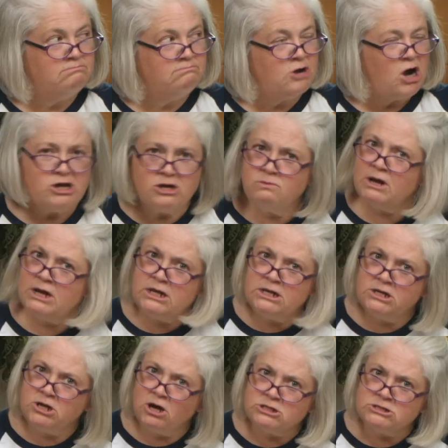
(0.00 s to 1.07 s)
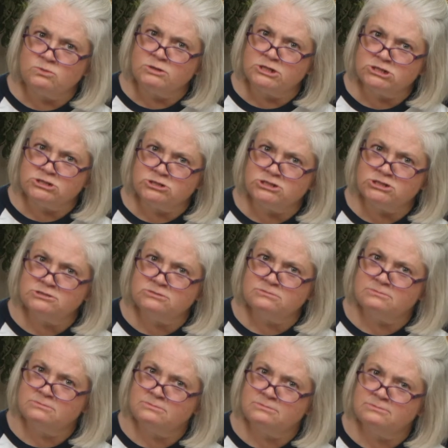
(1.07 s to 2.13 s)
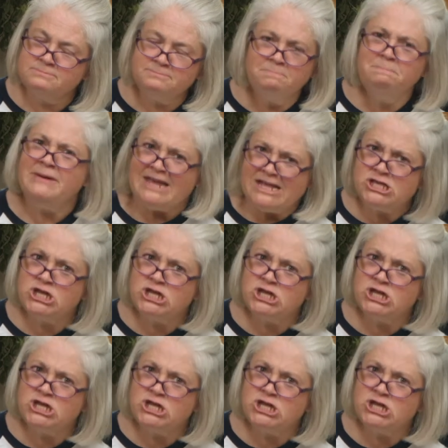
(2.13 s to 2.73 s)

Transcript: are you ready to talk to Whiskers? Me